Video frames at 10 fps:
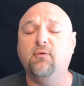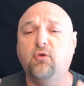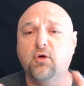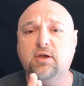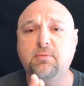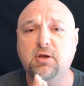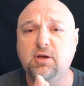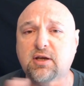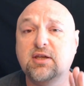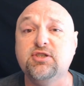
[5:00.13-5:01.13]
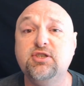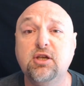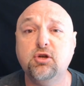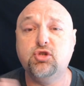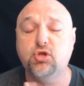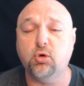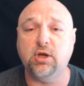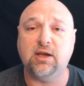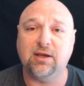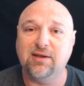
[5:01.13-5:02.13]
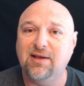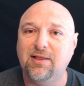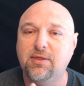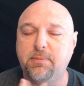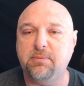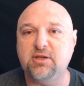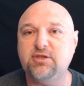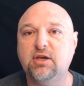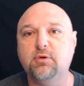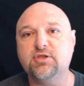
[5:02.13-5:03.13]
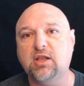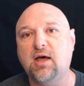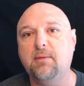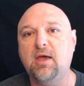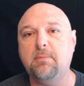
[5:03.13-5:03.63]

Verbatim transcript: for the community, consider joining the P P D Sequence Club and